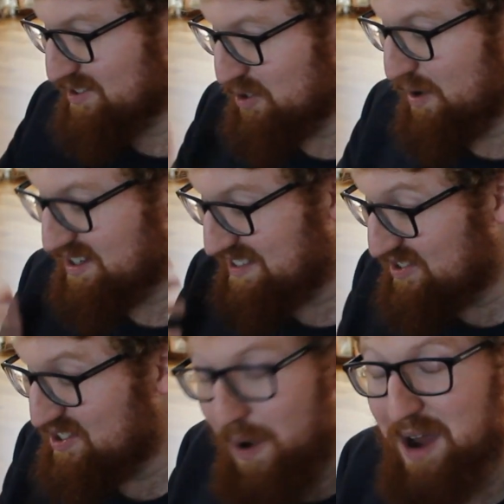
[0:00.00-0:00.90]
because he
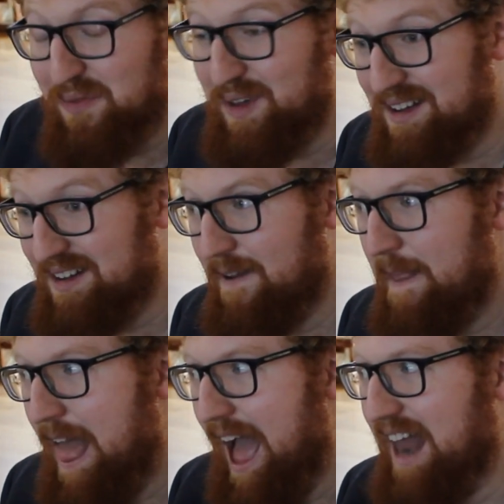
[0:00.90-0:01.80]
doesn't know how to feel.
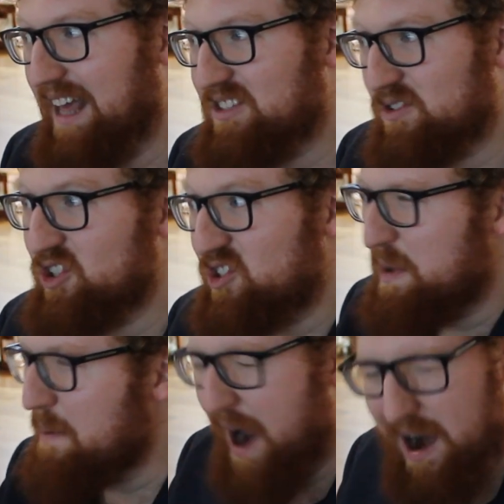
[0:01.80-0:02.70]
And like, just to
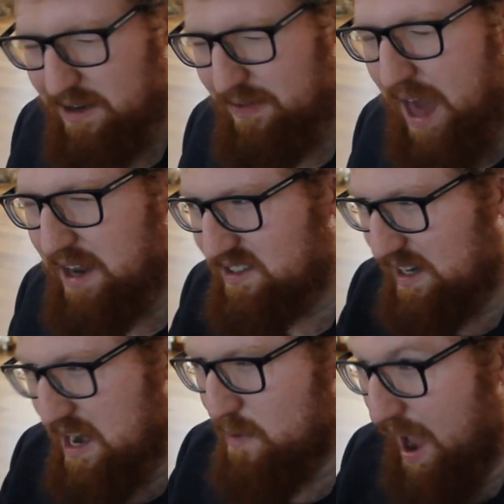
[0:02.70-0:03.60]
be a part of that and to
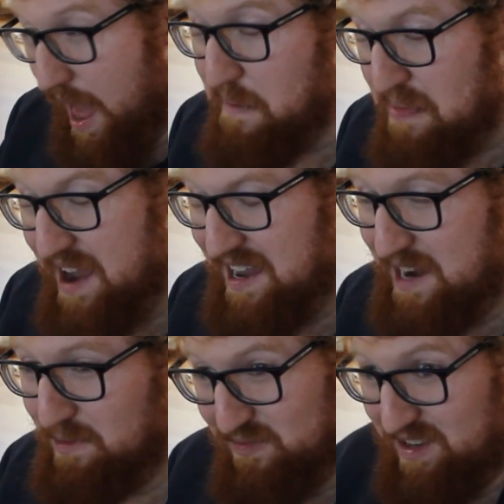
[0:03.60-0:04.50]
in any way help that kid was